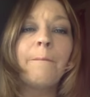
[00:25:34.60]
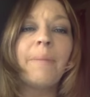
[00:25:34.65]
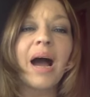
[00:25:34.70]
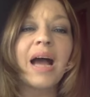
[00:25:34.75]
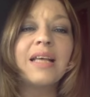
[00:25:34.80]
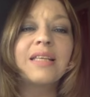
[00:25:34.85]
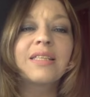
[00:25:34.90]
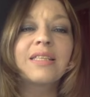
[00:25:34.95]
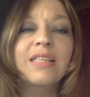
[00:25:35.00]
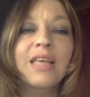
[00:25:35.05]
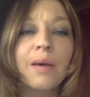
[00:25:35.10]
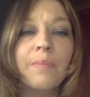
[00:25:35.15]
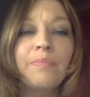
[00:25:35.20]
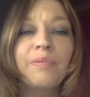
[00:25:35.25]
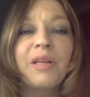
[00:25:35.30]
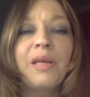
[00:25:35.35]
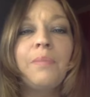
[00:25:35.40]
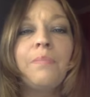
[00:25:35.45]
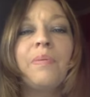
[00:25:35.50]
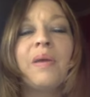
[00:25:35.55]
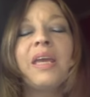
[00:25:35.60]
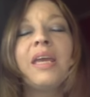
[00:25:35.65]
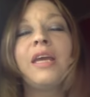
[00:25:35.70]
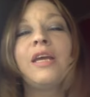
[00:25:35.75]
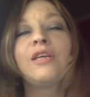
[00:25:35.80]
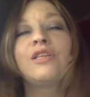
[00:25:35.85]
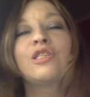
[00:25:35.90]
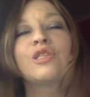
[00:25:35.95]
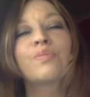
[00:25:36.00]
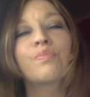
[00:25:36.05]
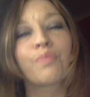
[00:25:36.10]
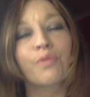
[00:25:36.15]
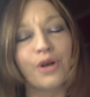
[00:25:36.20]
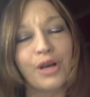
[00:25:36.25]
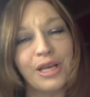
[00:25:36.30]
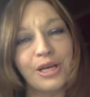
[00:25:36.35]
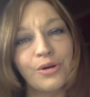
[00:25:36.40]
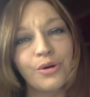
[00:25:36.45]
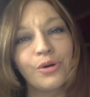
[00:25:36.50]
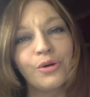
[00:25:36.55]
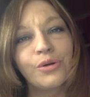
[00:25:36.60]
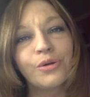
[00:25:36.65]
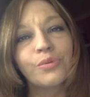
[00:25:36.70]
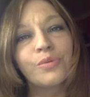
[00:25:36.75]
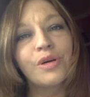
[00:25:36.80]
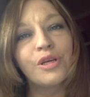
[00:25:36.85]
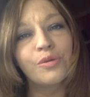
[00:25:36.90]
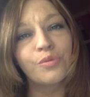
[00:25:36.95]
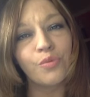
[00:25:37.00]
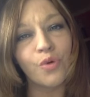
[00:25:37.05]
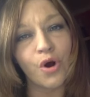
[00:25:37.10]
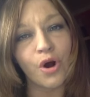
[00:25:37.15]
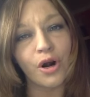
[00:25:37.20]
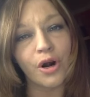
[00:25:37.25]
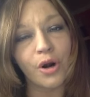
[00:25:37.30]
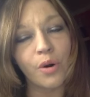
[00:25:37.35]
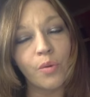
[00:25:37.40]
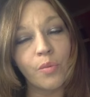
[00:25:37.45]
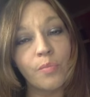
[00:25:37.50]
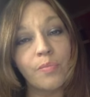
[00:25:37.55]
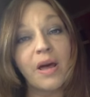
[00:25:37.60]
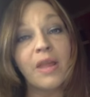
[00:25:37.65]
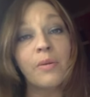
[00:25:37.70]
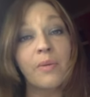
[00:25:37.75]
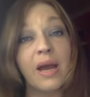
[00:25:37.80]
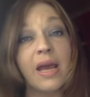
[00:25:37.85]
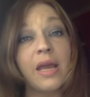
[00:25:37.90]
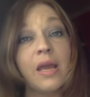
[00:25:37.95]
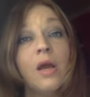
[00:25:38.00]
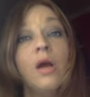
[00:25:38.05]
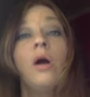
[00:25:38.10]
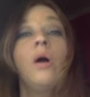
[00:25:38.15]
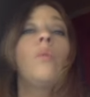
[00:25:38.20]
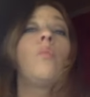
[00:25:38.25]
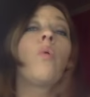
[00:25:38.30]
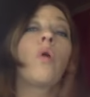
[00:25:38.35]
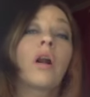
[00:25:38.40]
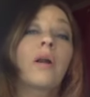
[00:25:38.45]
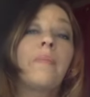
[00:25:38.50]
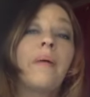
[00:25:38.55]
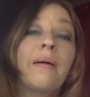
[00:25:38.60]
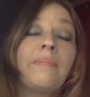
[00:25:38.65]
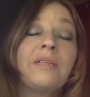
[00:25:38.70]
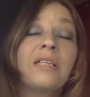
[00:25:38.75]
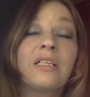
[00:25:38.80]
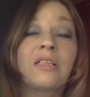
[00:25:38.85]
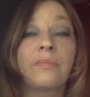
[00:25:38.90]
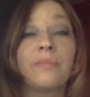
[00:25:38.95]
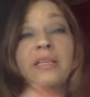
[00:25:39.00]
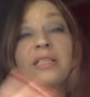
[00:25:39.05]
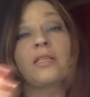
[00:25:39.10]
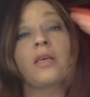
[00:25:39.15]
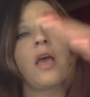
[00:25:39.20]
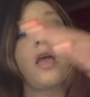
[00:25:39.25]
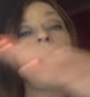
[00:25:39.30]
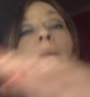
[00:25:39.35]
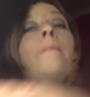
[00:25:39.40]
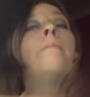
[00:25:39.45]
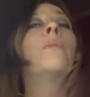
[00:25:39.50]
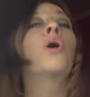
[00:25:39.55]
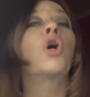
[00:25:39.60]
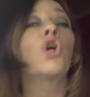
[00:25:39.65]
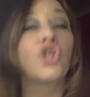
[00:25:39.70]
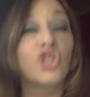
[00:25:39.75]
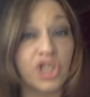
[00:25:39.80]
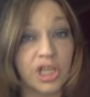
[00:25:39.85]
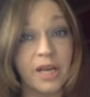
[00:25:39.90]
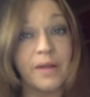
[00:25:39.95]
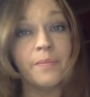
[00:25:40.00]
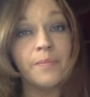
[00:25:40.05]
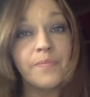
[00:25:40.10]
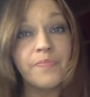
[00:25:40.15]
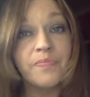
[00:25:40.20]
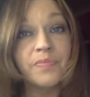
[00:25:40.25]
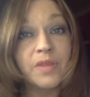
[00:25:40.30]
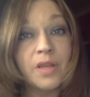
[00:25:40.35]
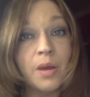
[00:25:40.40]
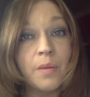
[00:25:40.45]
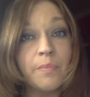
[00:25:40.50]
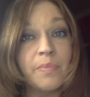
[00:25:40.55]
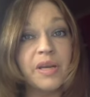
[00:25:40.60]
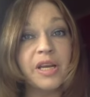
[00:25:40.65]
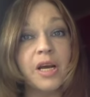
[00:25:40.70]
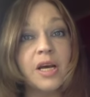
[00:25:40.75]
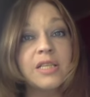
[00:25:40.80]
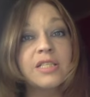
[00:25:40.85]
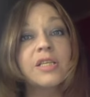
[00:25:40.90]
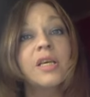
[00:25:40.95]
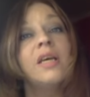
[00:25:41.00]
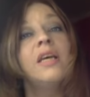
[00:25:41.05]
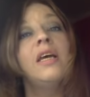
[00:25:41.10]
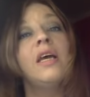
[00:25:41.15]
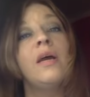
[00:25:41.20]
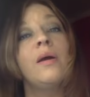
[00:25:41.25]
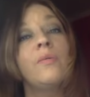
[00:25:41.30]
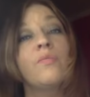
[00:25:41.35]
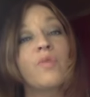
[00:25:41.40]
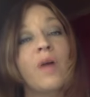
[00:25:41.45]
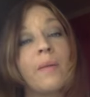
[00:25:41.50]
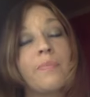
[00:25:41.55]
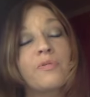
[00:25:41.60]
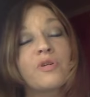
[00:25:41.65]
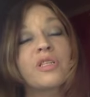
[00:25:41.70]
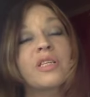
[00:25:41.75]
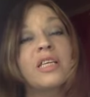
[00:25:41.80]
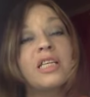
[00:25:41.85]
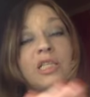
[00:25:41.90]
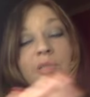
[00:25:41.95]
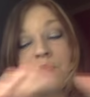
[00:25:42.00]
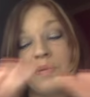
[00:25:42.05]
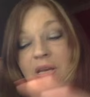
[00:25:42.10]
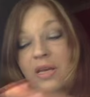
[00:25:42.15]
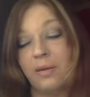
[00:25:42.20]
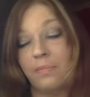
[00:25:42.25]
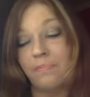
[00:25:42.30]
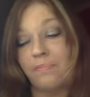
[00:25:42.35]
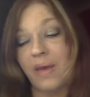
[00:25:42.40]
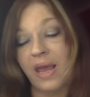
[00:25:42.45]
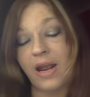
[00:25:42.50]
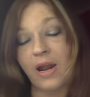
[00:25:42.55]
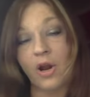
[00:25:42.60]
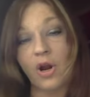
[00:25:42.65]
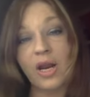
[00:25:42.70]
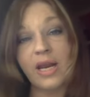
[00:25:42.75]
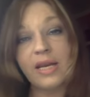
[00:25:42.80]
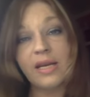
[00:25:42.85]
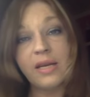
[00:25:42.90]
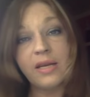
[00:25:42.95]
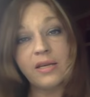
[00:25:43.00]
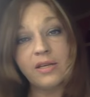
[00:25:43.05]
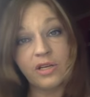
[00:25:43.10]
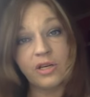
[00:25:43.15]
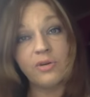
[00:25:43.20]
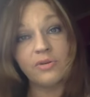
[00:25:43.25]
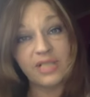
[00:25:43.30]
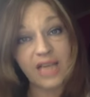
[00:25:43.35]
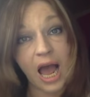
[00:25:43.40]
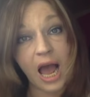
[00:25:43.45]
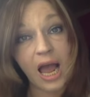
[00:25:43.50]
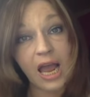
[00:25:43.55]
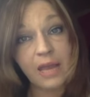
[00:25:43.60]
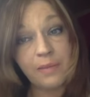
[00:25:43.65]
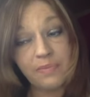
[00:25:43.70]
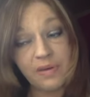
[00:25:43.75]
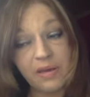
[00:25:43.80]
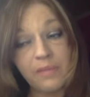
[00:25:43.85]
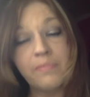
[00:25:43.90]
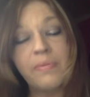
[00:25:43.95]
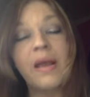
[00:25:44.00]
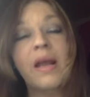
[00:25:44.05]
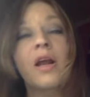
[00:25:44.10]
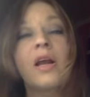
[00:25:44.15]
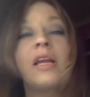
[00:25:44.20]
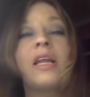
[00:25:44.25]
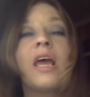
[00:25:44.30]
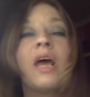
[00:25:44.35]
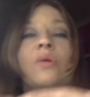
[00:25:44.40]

by simply being sprinkled with water. By the way, water baptism is immersion, because it represents being buried, you know, dying, being buried,